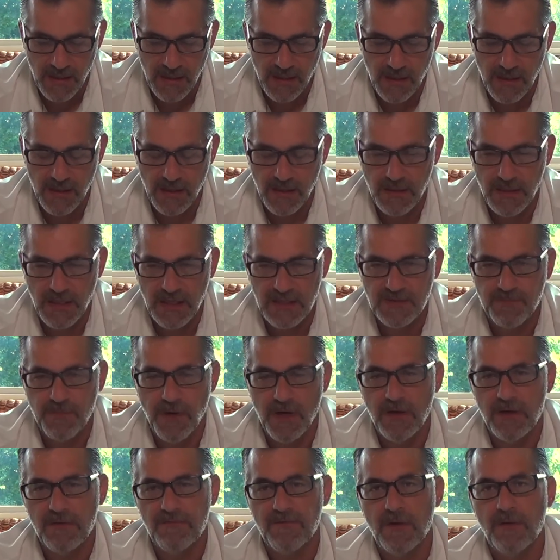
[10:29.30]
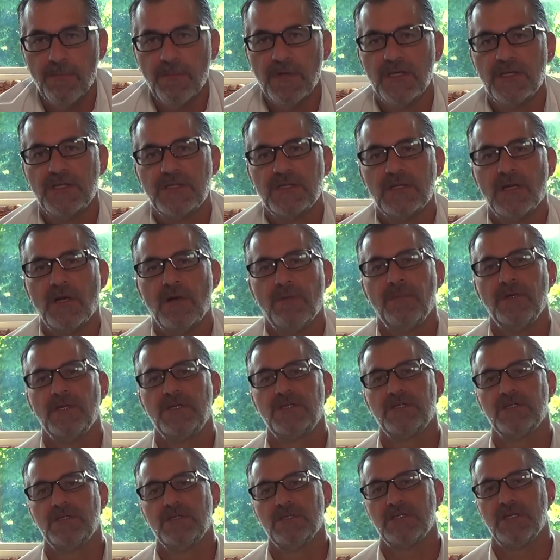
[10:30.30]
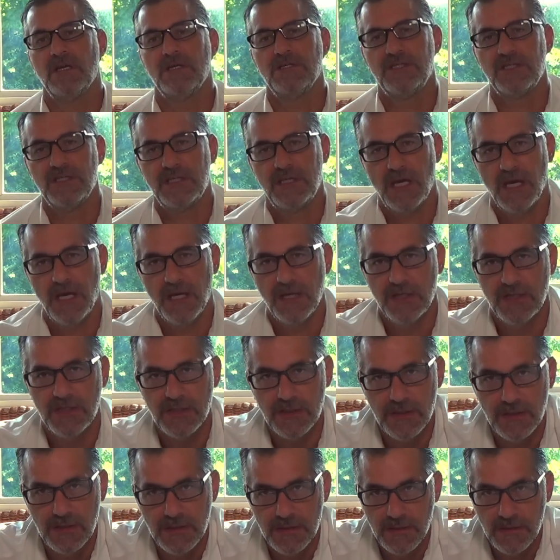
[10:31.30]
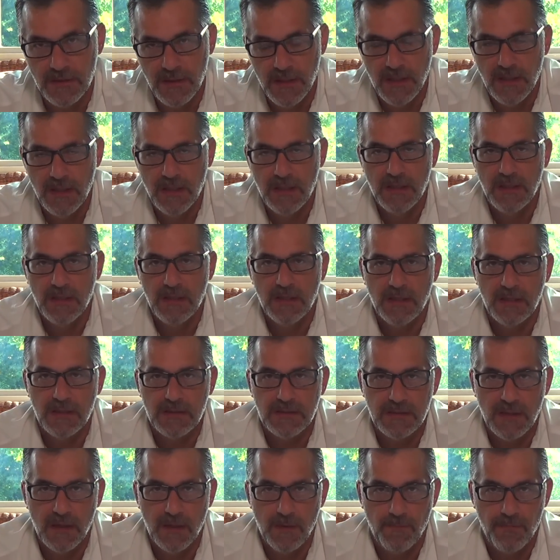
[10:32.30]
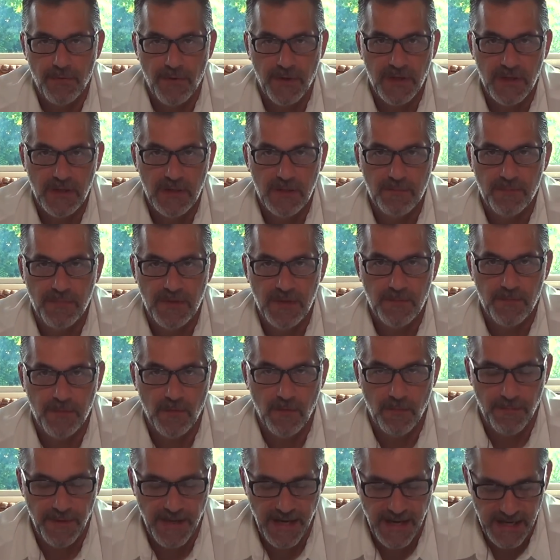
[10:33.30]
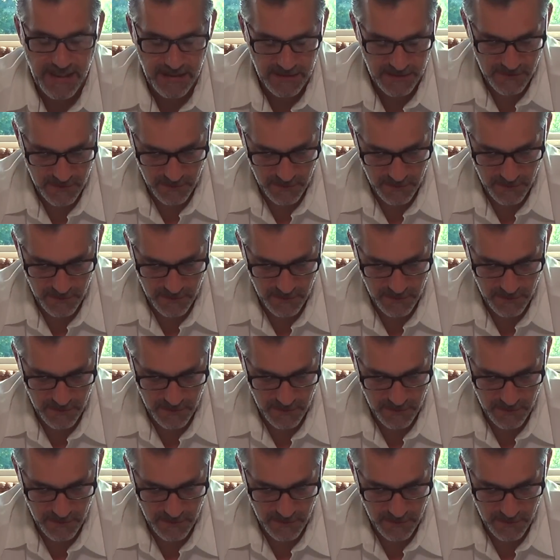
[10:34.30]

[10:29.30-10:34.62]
And that's part of our mission. Our mission is education. It's bringing people back